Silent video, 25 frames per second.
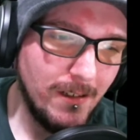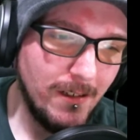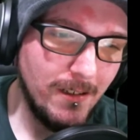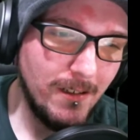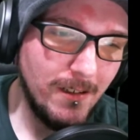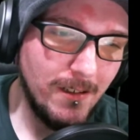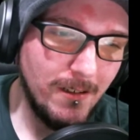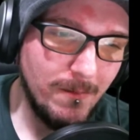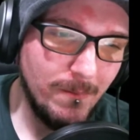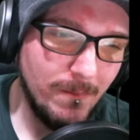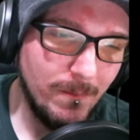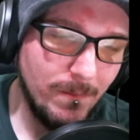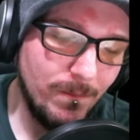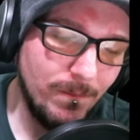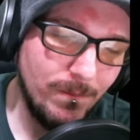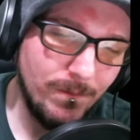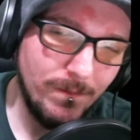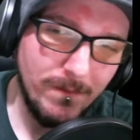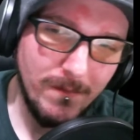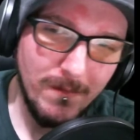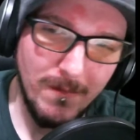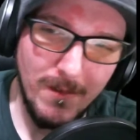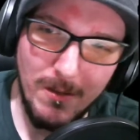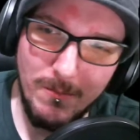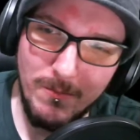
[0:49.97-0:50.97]
I'm
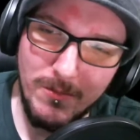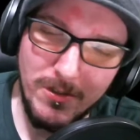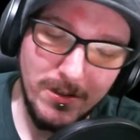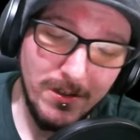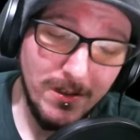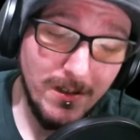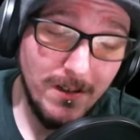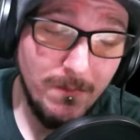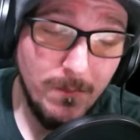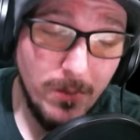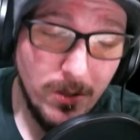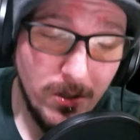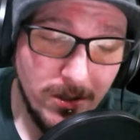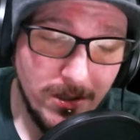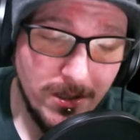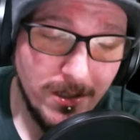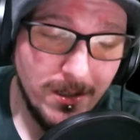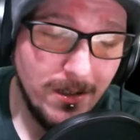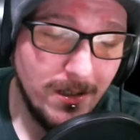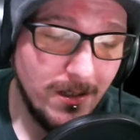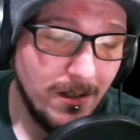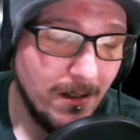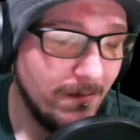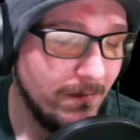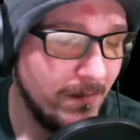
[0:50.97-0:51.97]
sure I
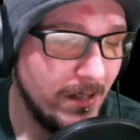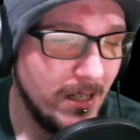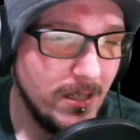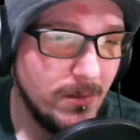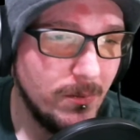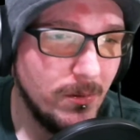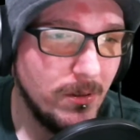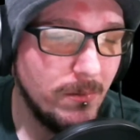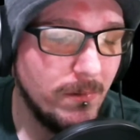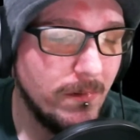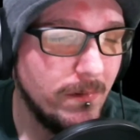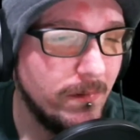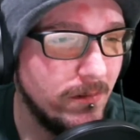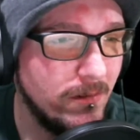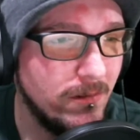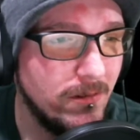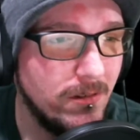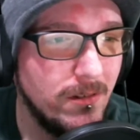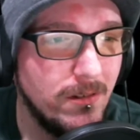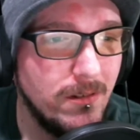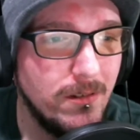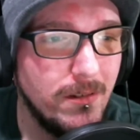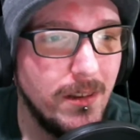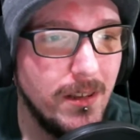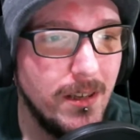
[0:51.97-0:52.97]
posted it on Facebook
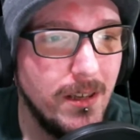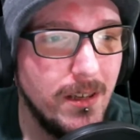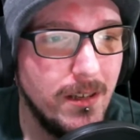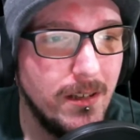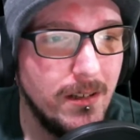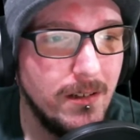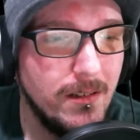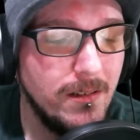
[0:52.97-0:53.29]
before that,